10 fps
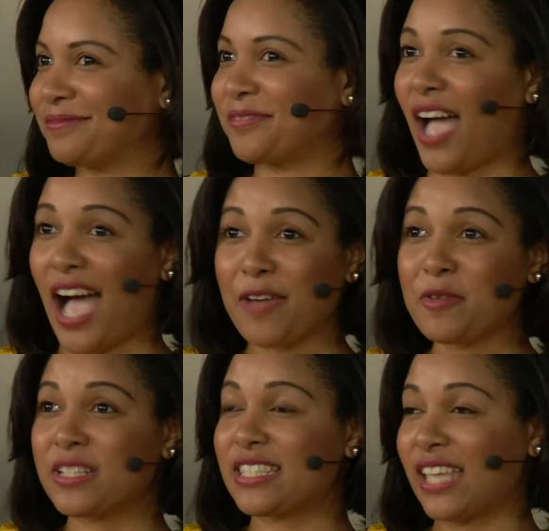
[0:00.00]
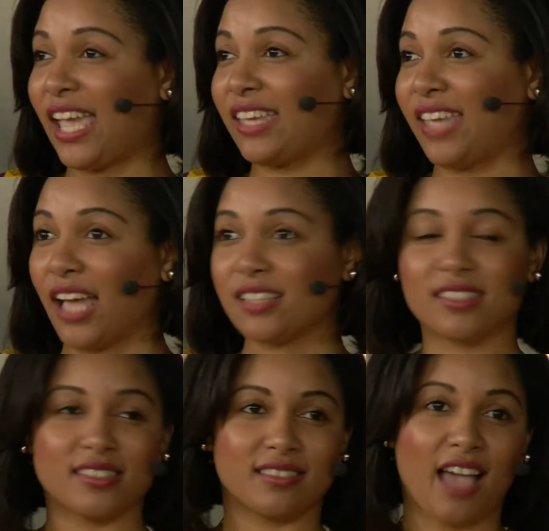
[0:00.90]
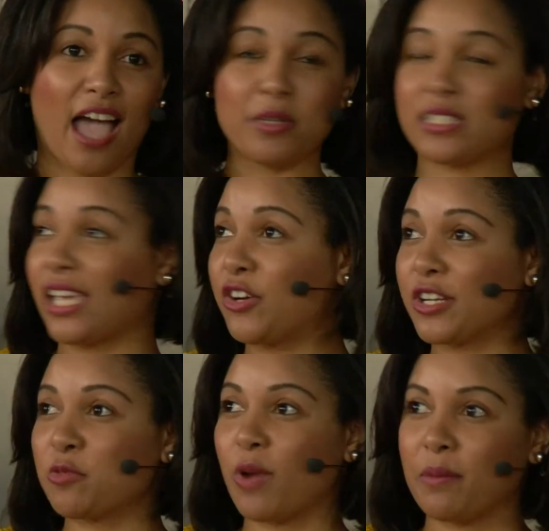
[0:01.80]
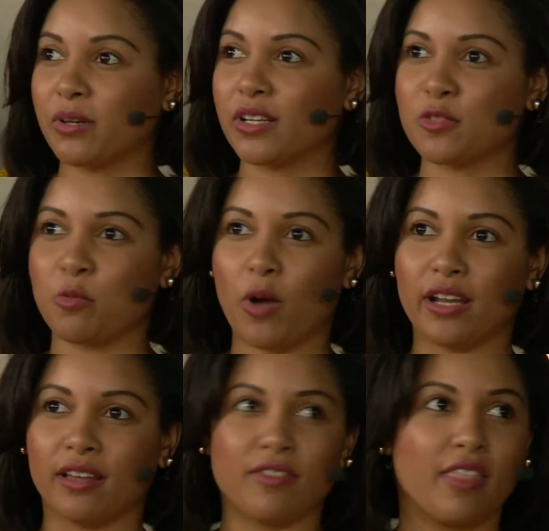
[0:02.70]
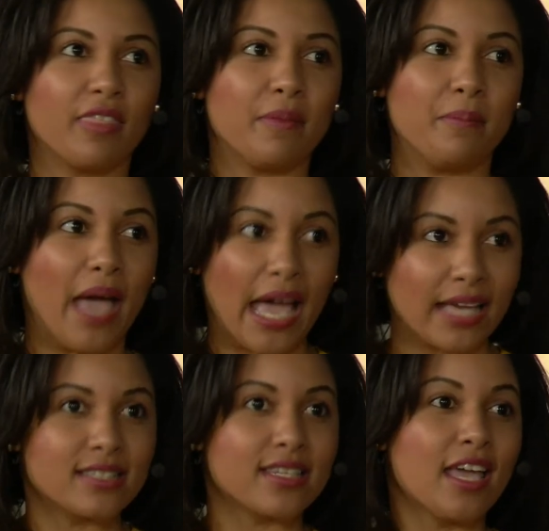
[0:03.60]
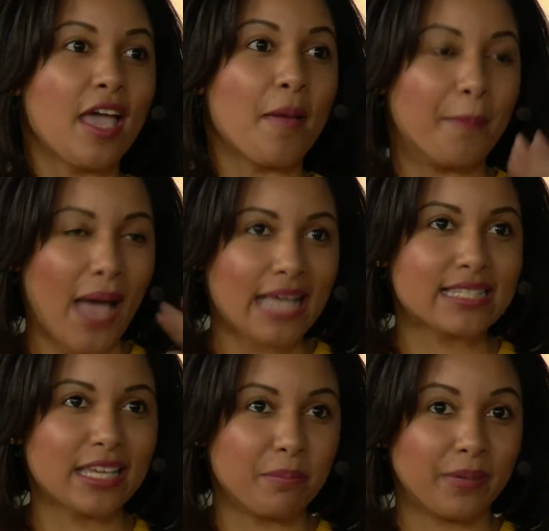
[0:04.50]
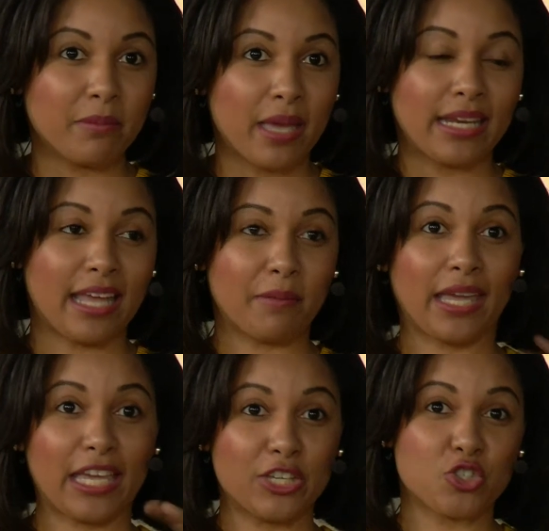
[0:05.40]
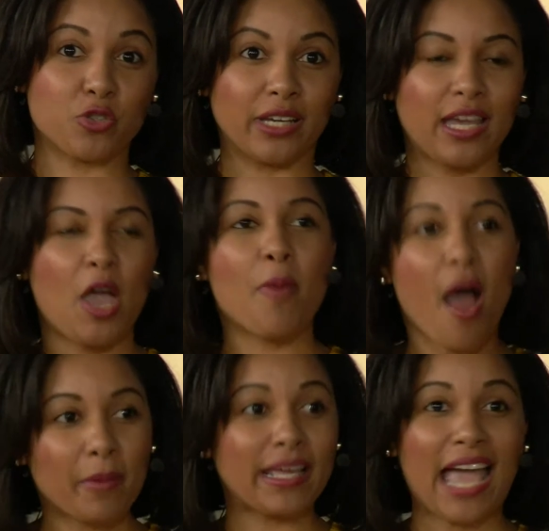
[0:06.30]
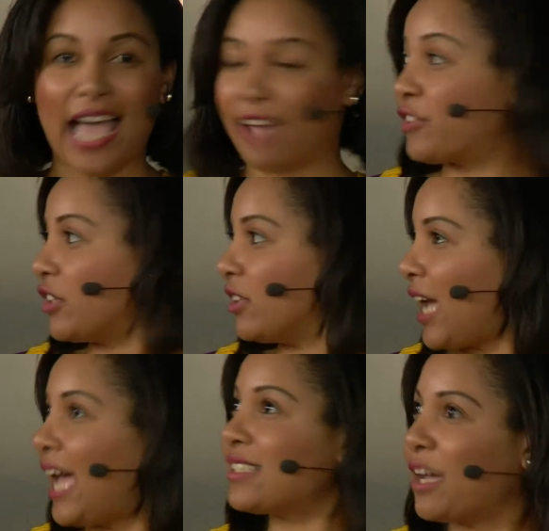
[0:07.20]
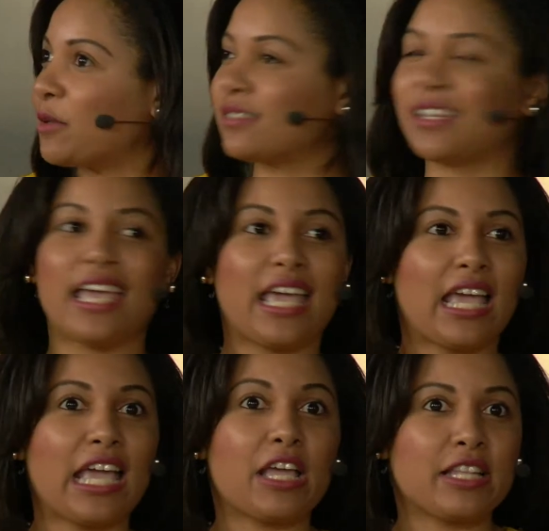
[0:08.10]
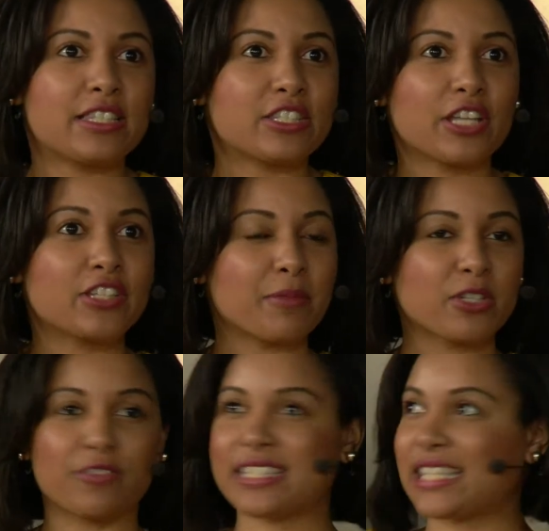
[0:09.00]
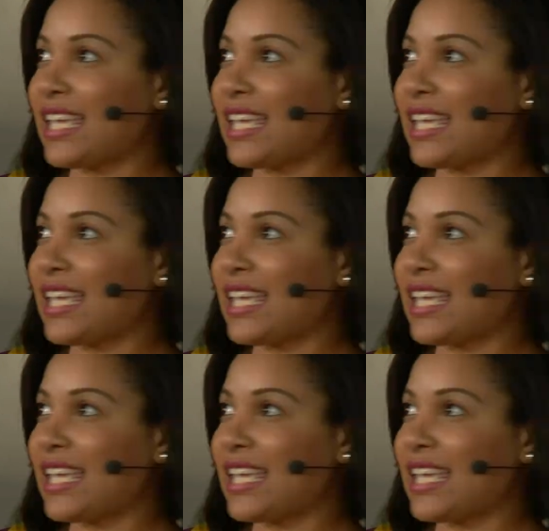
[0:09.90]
I out? would say yes. I would say Chris Webber is one of the best passing big men in NBA history. That probably after yes. Based I would, on what? in, okay, hold on.